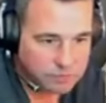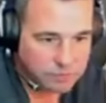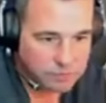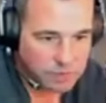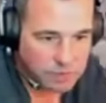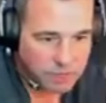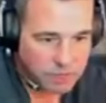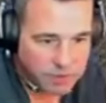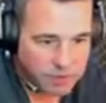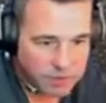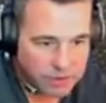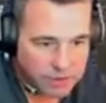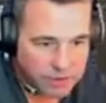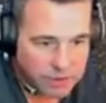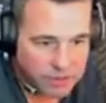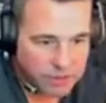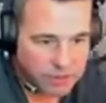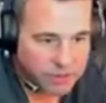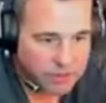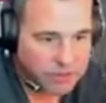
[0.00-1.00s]
I think that
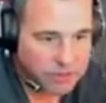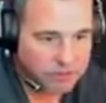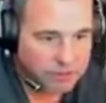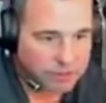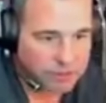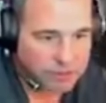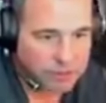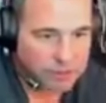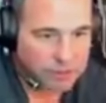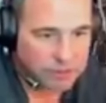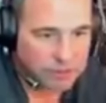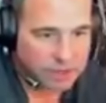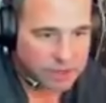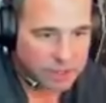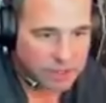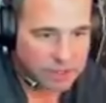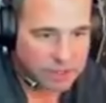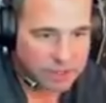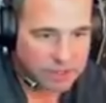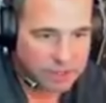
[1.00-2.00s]
hides them, right? I
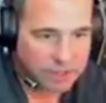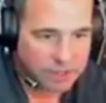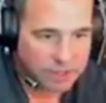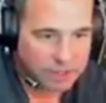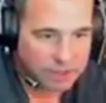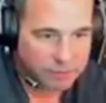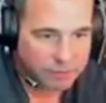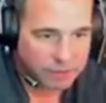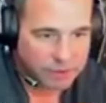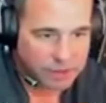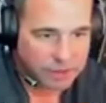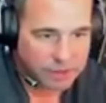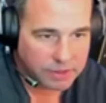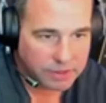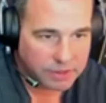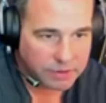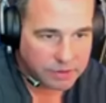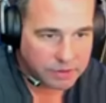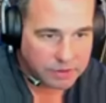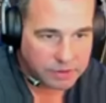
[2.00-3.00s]
like to hide the pilot. I
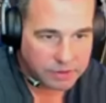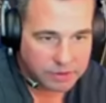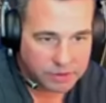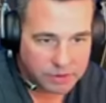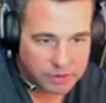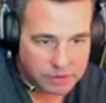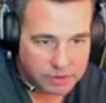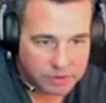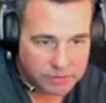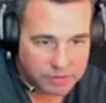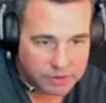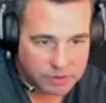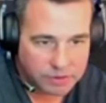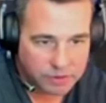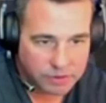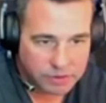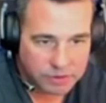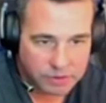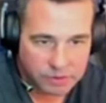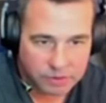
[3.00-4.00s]
don't know if it's
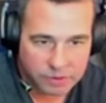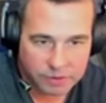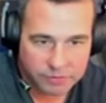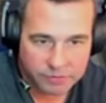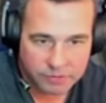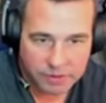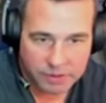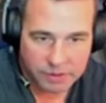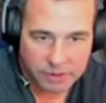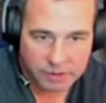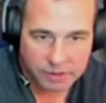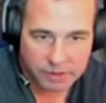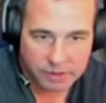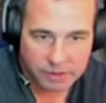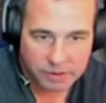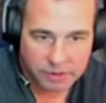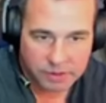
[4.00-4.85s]
on or off right now.